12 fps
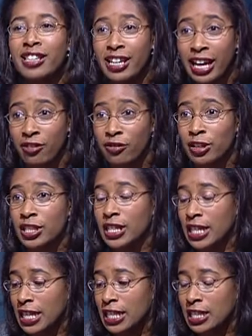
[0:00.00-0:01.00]
the efforts and
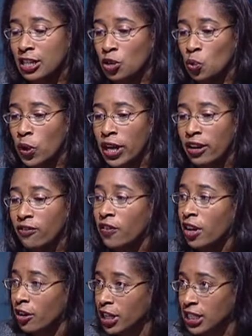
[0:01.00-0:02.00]
things underway
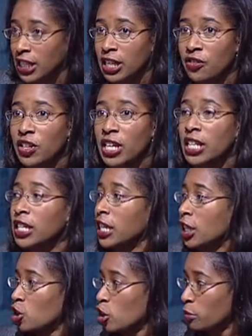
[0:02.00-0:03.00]
vary significantly
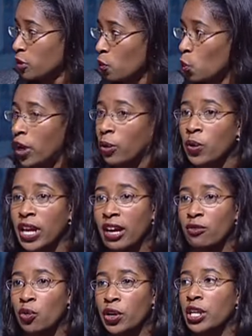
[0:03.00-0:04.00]
in terms of what we
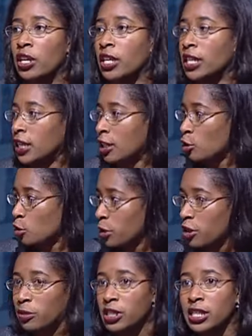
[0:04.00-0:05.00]
have going on in Dr.
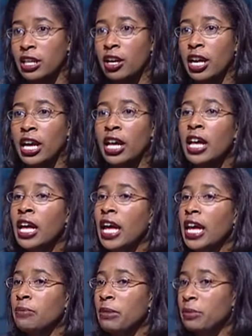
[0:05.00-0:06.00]
Smitherman's area
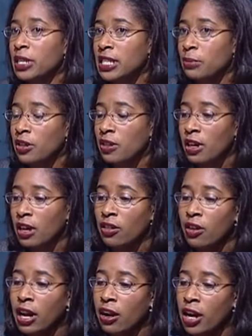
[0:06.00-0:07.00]
and maybe some of the
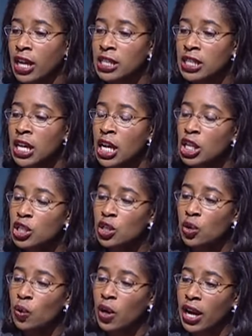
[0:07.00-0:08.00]
other areas.
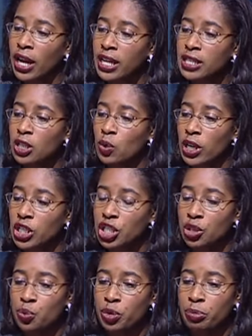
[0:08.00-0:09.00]
So I guess the
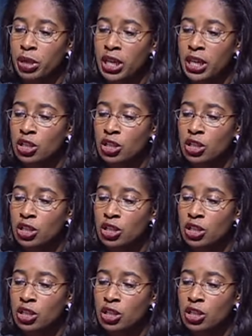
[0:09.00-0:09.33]
question would be